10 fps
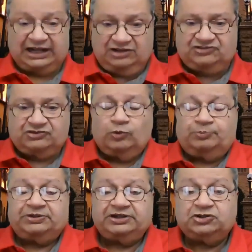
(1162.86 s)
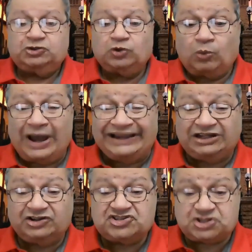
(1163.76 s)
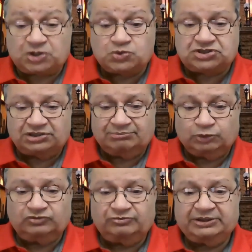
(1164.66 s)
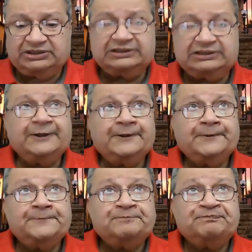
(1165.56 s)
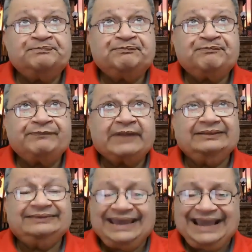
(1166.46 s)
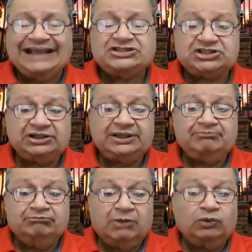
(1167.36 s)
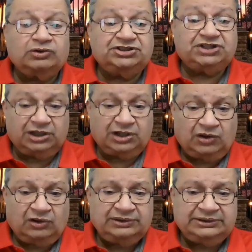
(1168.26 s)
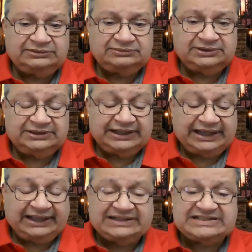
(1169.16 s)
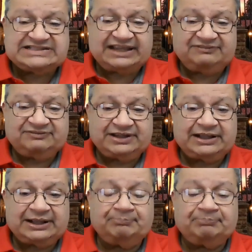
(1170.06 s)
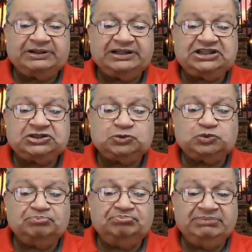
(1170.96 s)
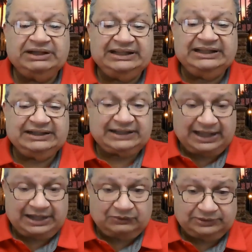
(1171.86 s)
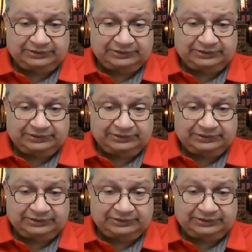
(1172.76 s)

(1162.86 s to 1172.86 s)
telescoped into a wider social movement, they actually mowed the lawn and saved the company 2 million hours.